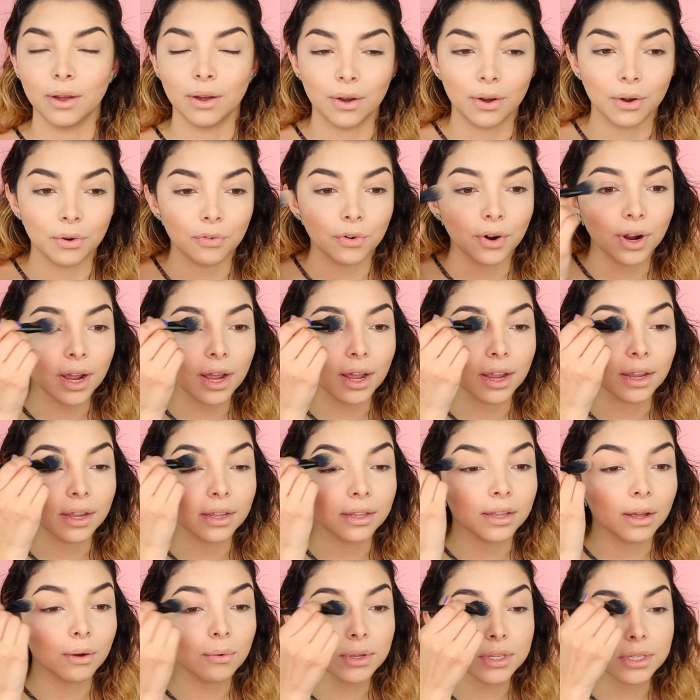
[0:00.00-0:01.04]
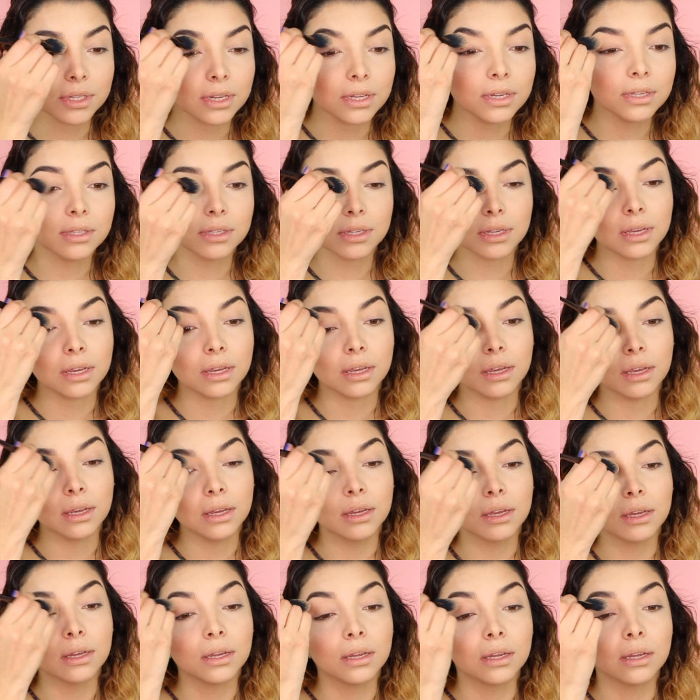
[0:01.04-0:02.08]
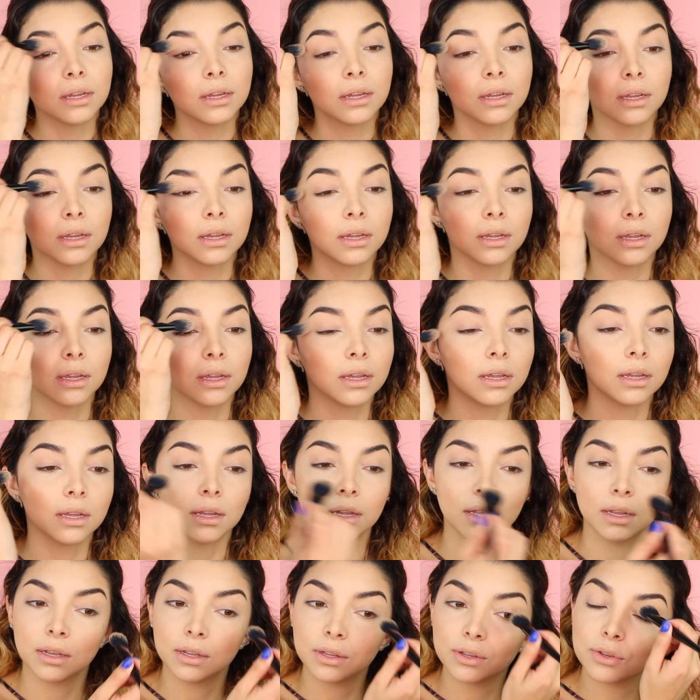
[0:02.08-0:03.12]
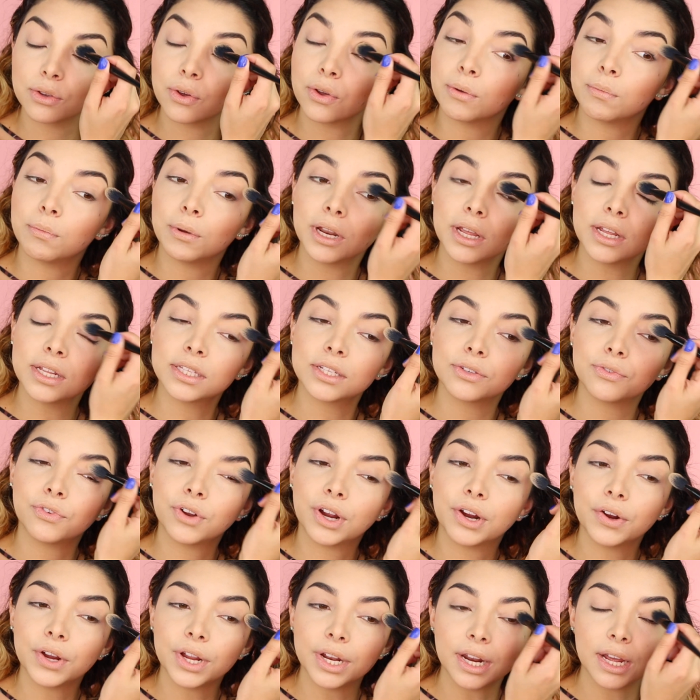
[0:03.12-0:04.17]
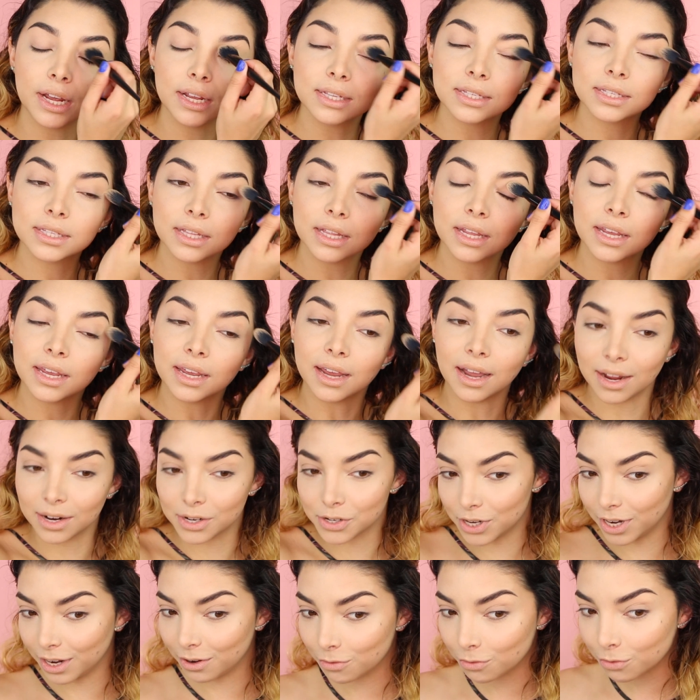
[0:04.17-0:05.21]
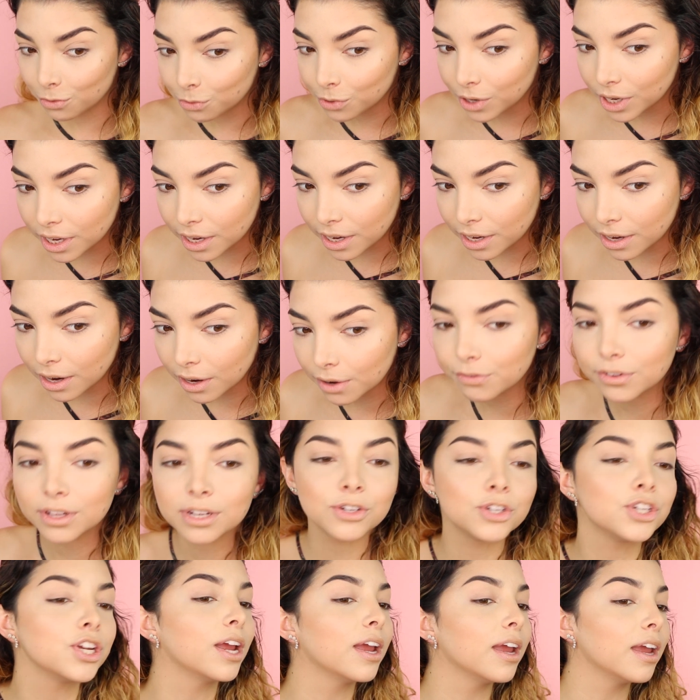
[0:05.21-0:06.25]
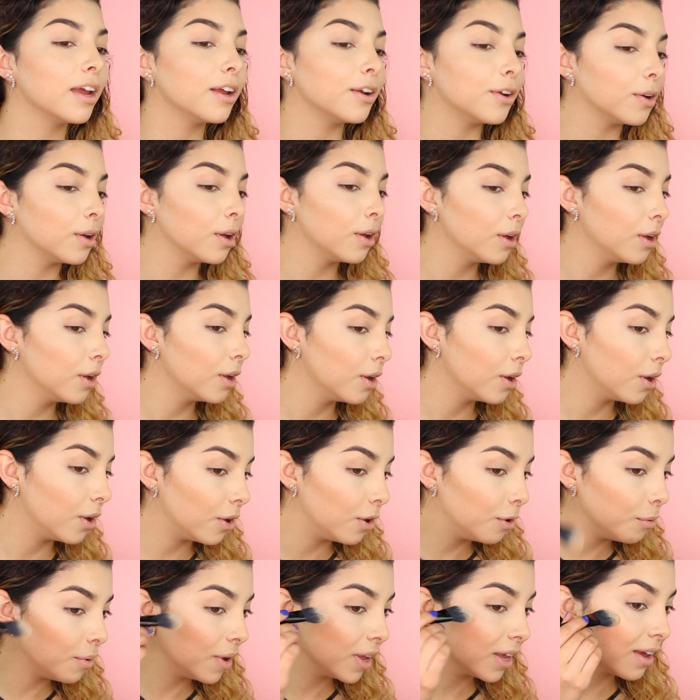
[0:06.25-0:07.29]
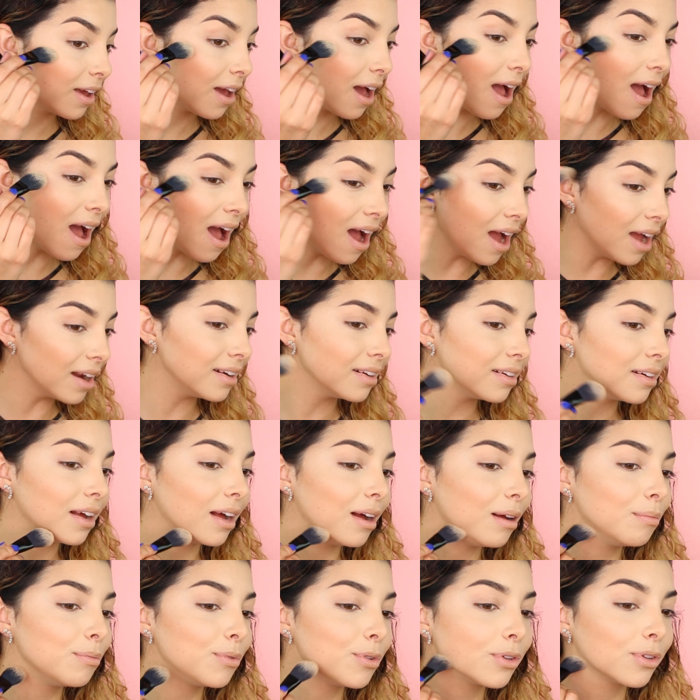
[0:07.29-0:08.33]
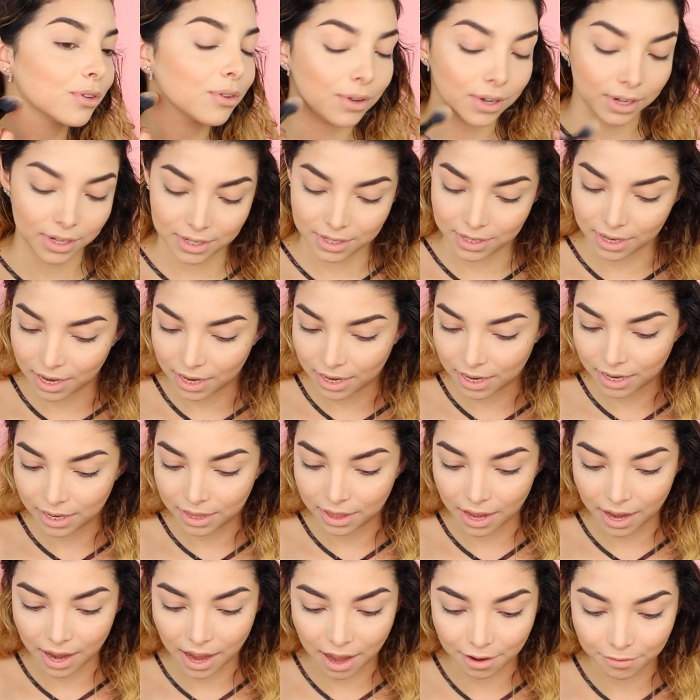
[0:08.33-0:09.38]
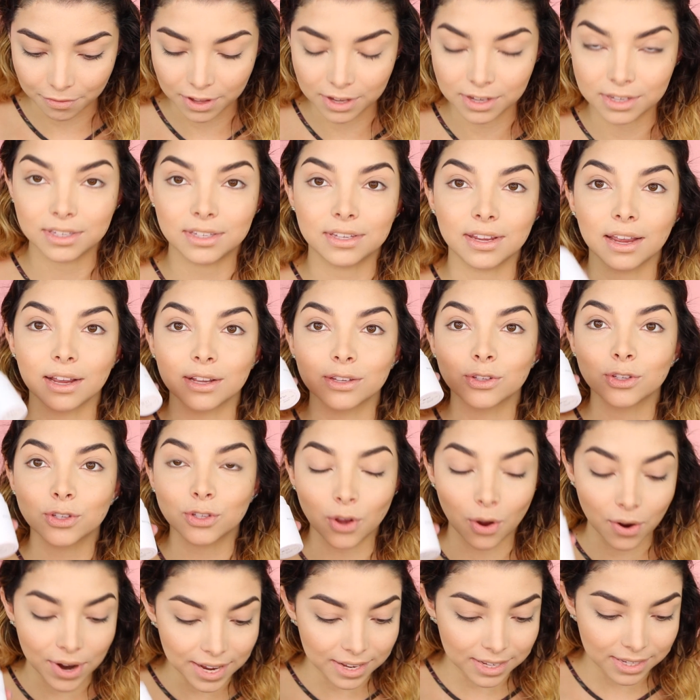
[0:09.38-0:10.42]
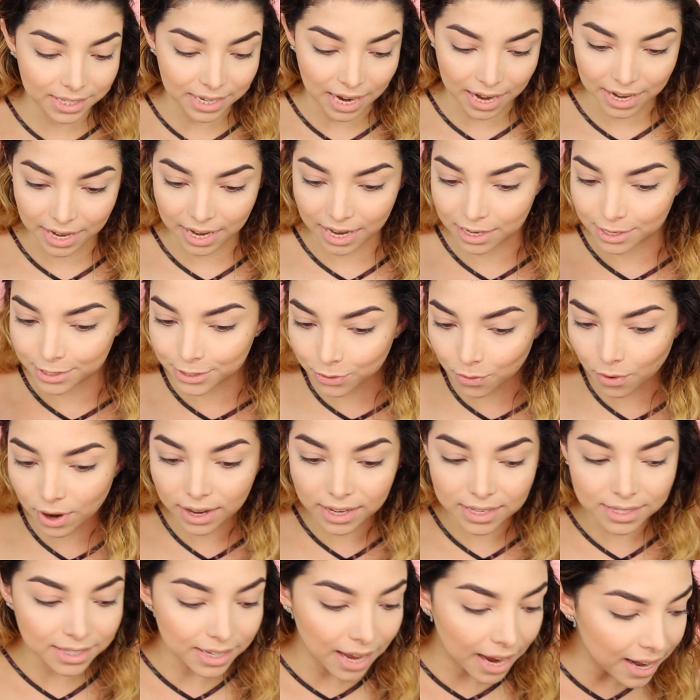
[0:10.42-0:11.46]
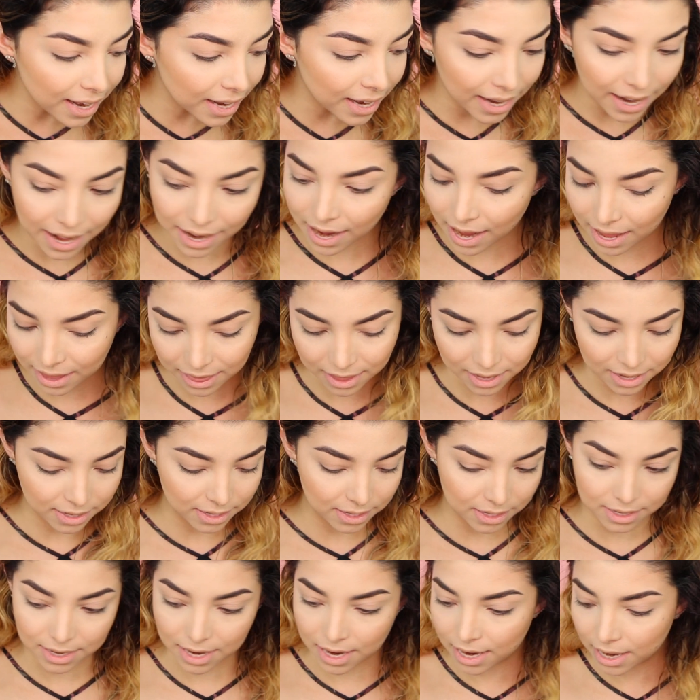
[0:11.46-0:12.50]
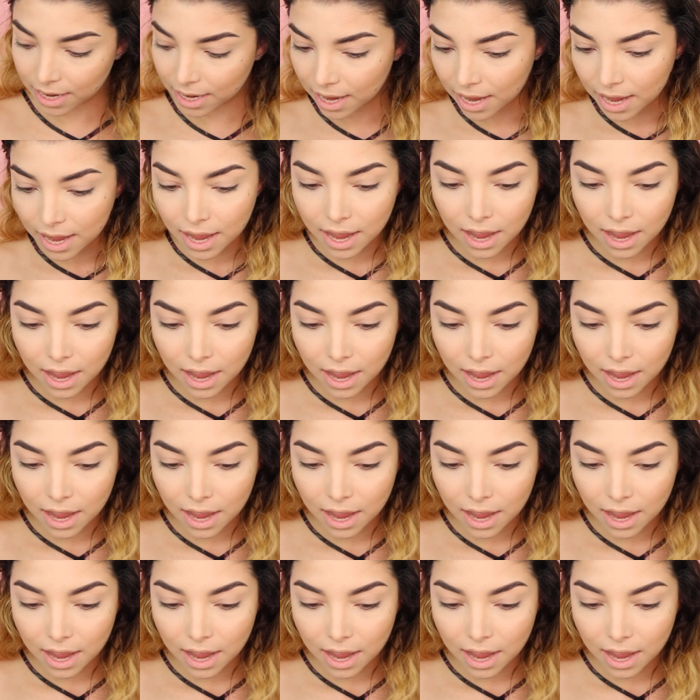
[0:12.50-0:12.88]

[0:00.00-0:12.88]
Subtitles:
All right, that was easy. So it blends very nicely. I actually really love the shade. Oh my god, I'm so excited they have this stick. So excited I got this stick.